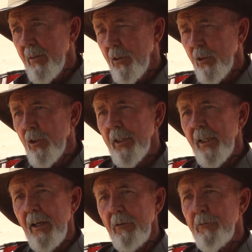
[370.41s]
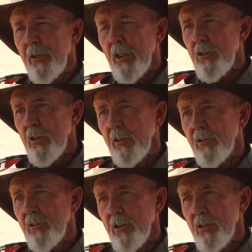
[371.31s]
You're learning how to finish a
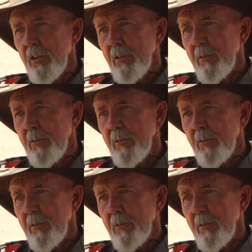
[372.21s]
decision.